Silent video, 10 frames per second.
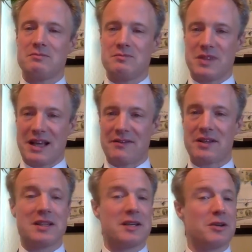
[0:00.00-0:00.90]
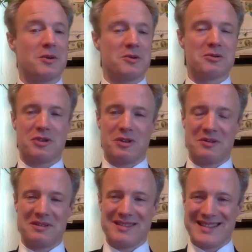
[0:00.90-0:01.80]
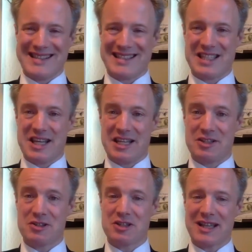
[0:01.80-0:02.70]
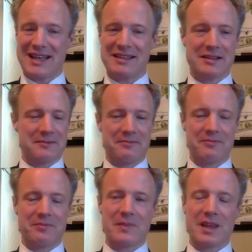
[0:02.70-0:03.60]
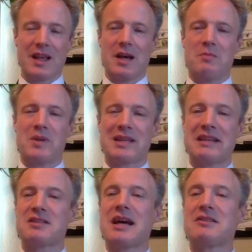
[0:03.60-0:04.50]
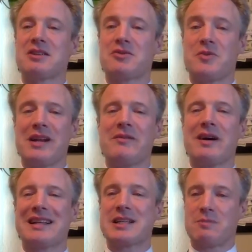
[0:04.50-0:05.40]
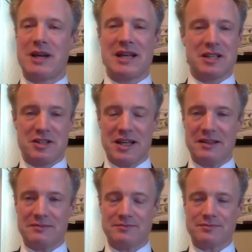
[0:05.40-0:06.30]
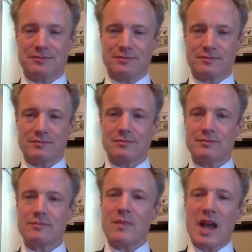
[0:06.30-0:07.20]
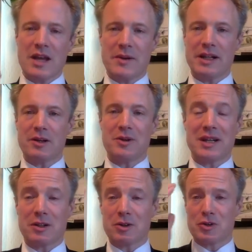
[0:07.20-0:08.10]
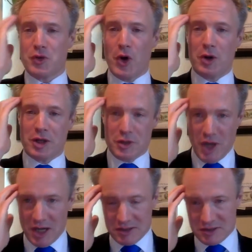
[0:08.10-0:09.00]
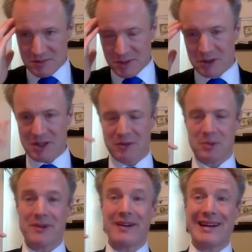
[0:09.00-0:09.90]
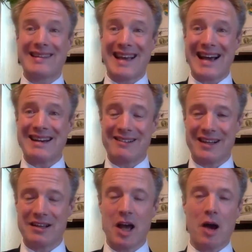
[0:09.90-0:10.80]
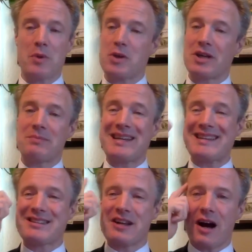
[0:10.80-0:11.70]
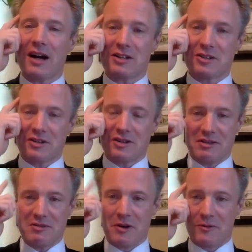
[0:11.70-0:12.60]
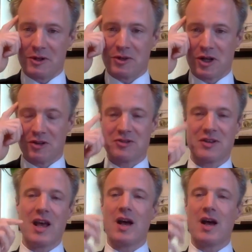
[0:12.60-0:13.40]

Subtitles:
Whatever technique you use, long it changes your state. But cancel is really well explained in Jin. And you already know you cannot control your thoughts, because that will be very tiring, but you can be in charge of your thoughts